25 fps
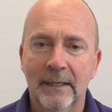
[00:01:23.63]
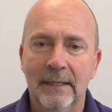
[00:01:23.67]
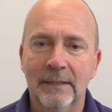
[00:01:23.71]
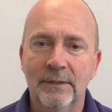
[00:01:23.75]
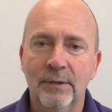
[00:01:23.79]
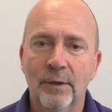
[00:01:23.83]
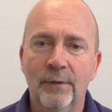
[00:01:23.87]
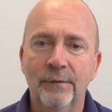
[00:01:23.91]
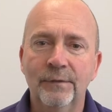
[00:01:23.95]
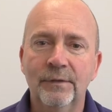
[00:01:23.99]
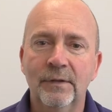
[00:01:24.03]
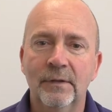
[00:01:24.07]
it's
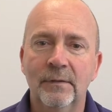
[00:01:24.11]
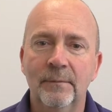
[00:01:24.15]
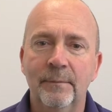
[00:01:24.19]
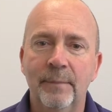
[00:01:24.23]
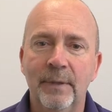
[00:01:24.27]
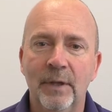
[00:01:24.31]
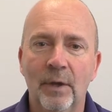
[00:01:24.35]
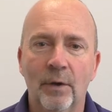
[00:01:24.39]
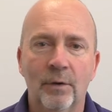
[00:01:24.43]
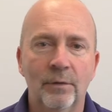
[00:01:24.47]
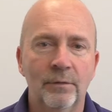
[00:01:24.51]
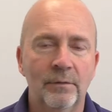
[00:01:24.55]
often
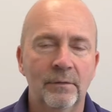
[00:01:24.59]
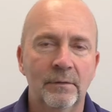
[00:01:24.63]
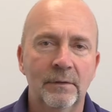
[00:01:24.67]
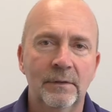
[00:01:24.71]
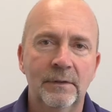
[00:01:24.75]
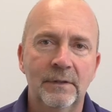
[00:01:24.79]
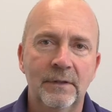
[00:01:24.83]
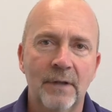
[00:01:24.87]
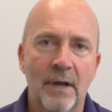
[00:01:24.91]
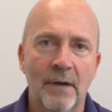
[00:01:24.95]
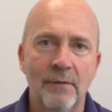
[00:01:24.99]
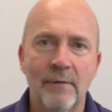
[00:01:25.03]

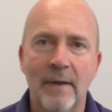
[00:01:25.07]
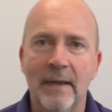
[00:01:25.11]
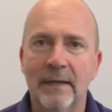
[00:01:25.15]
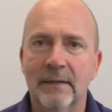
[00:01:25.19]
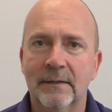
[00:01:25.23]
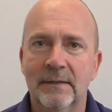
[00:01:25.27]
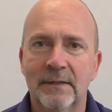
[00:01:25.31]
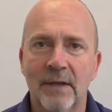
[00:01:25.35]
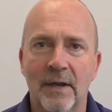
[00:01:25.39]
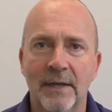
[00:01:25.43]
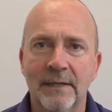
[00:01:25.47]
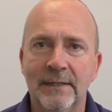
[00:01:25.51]
beyond direct
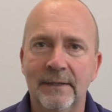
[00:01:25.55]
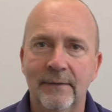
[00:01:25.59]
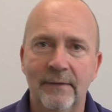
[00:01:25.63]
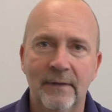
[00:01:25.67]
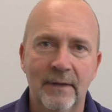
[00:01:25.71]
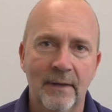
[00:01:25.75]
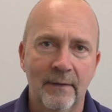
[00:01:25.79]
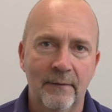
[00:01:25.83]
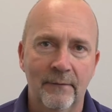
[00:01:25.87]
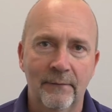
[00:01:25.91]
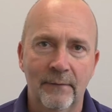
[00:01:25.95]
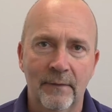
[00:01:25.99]

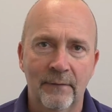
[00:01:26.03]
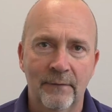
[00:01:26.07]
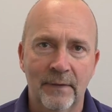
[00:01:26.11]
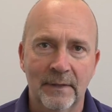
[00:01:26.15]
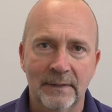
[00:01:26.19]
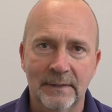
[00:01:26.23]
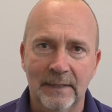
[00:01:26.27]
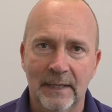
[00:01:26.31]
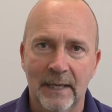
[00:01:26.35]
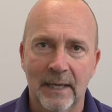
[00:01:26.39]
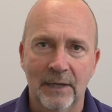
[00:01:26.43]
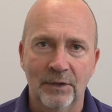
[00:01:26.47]
scientific
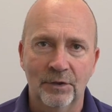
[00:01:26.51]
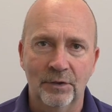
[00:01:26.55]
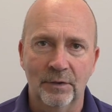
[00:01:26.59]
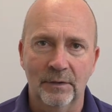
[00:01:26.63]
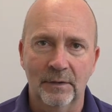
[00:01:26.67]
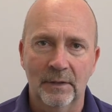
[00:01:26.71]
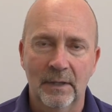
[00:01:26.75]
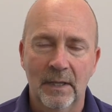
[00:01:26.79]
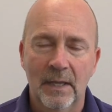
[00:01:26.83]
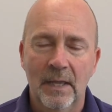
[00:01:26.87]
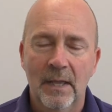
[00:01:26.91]
investigation.